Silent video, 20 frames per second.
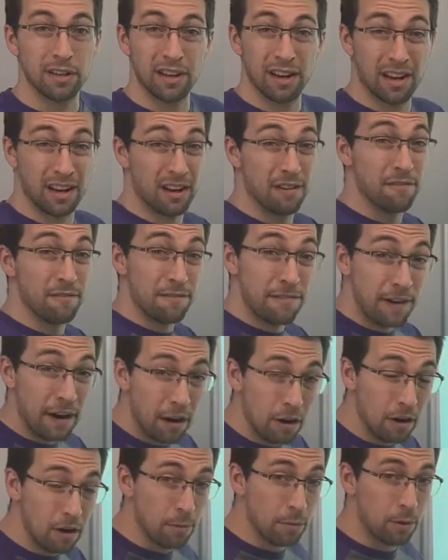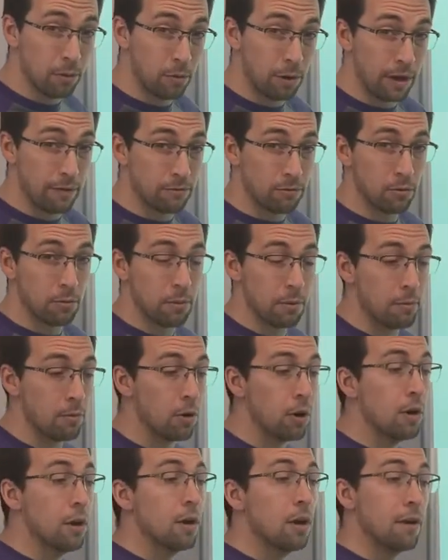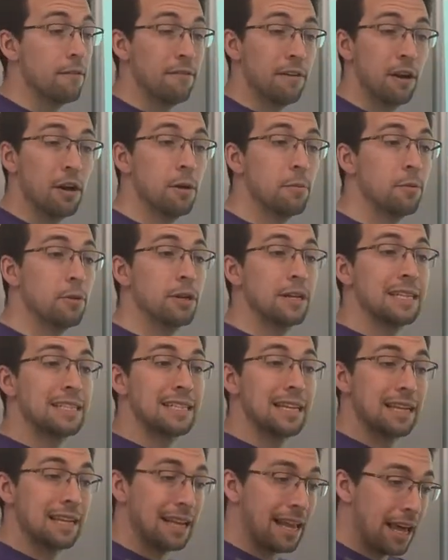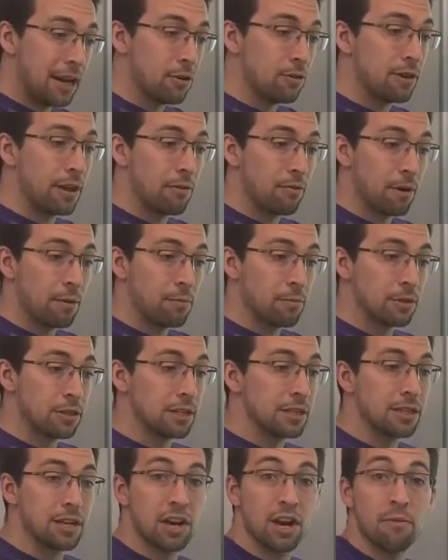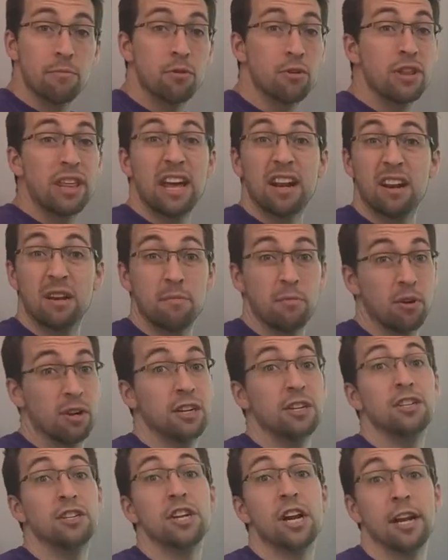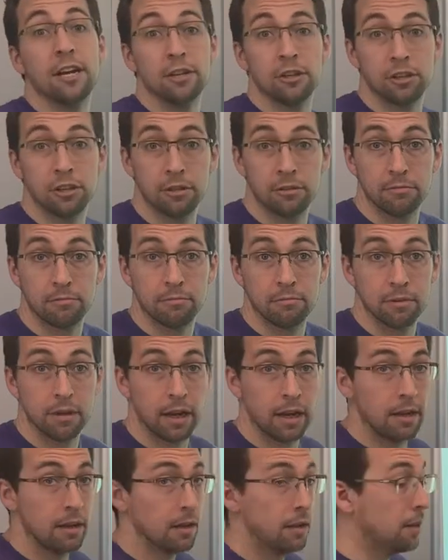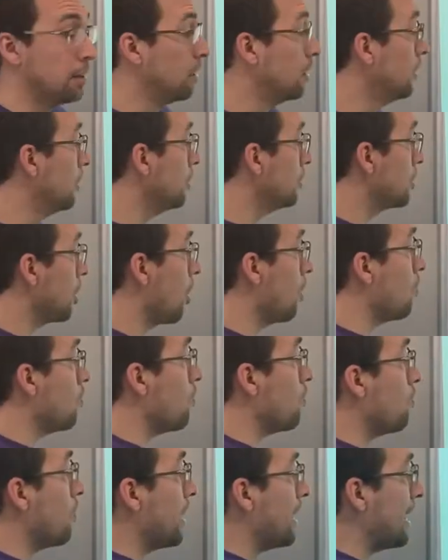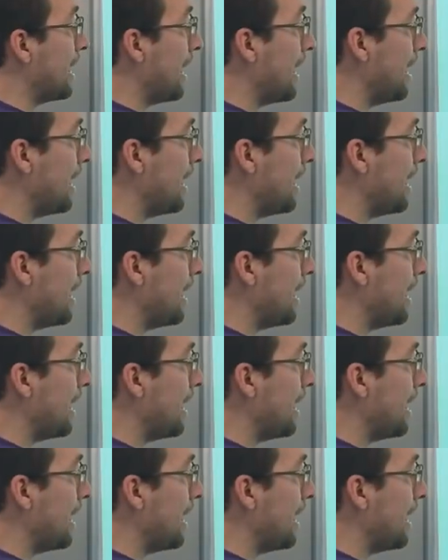And a variable, we have to remember, a variable is a letter that represents a number, and that number can change. Okay. So when